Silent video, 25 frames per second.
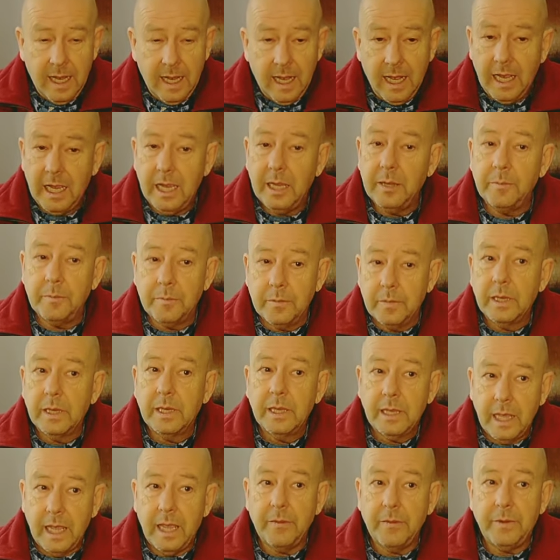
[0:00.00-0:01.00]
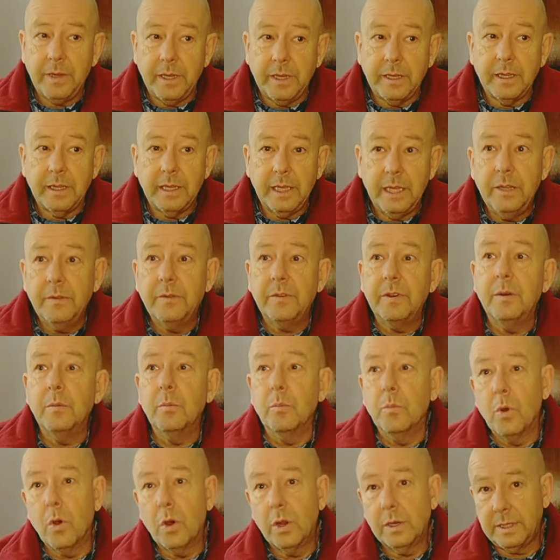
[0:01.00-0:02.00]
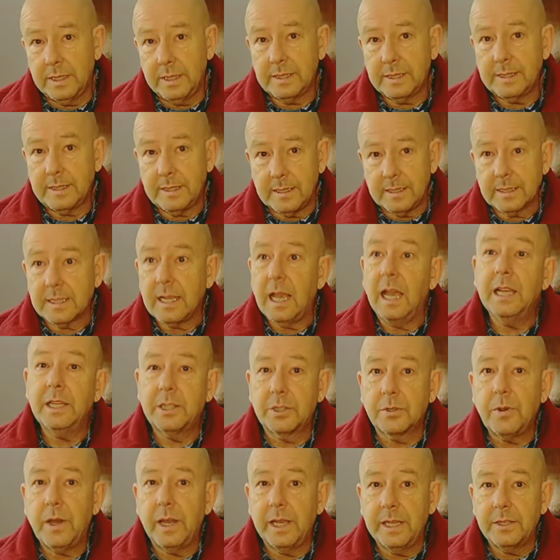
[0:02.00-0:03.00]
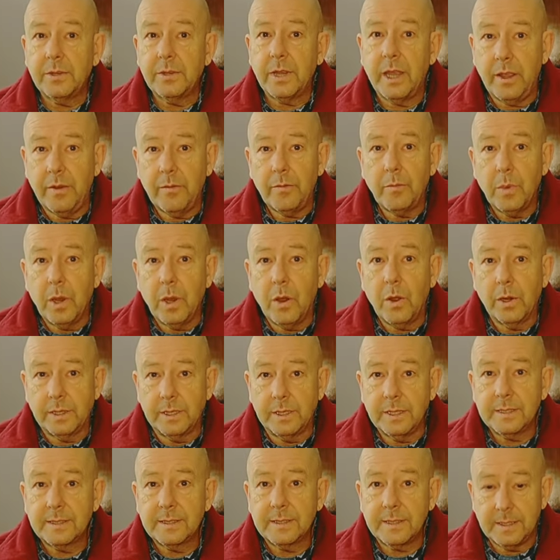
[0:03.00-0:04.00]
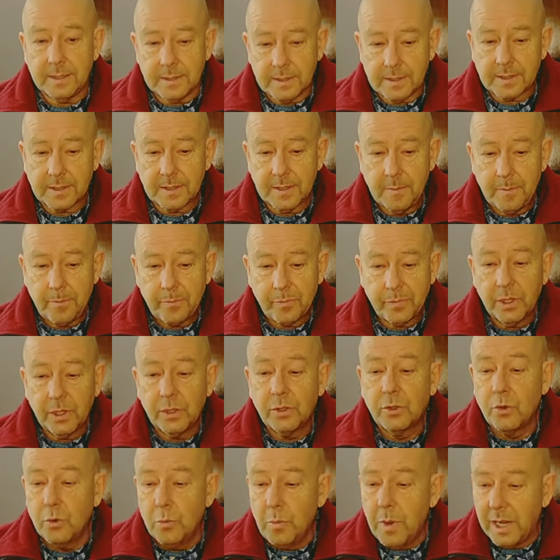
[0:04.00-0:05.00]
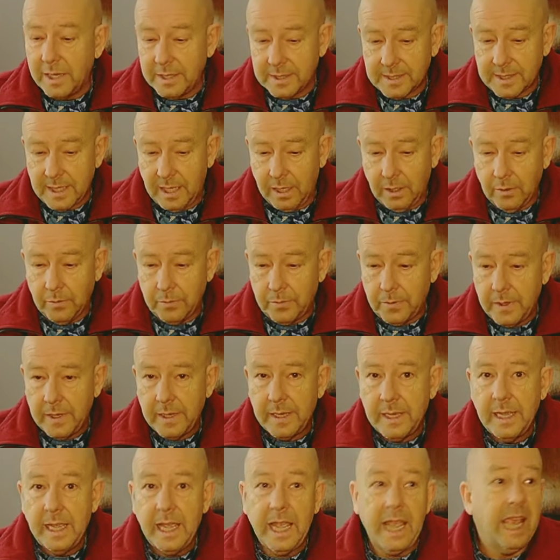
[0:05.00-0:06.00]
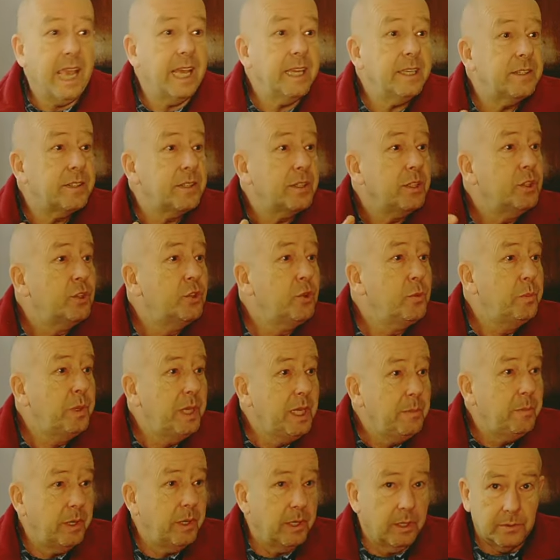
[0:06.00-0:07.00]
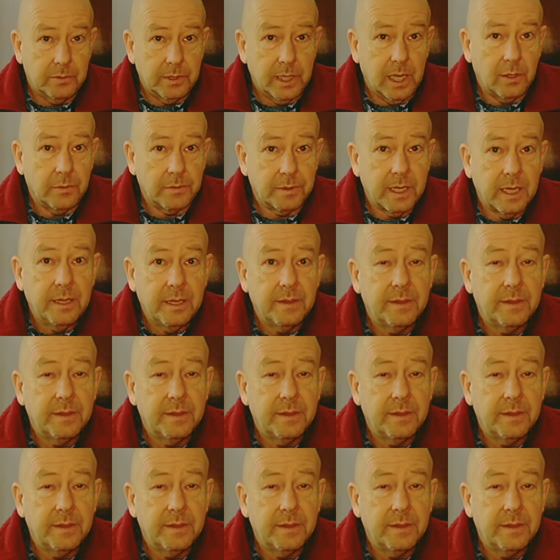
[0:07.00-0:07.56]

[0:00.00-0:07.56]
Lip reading: I'm having even more distance. I try to have more distance to myself and to people around.